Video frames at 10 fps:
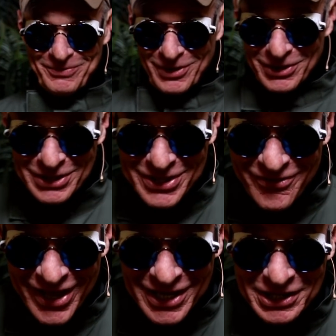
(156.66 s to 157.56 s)
believe
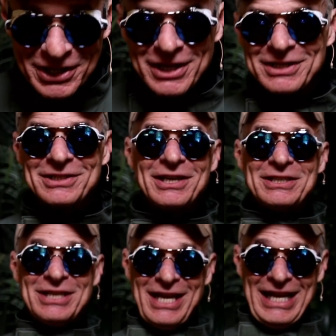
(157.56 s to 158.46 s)
it. Doesn't
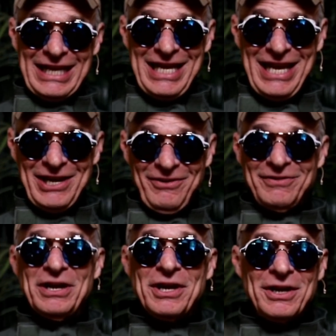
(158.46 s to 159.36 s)
take a can of
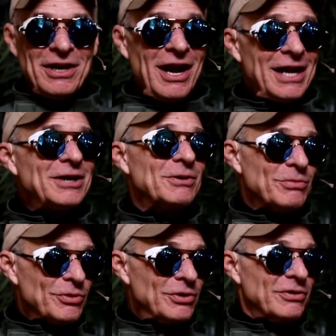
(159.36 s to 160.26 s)

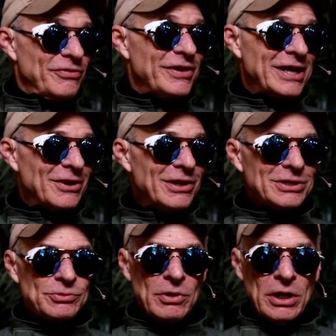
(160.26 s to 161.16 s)
Irn-Bru to figure
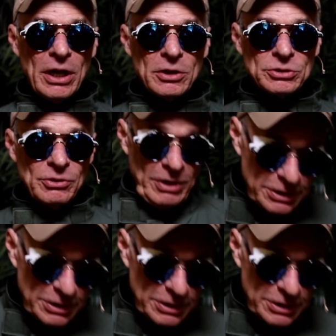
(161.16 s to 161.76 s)
this one out. So I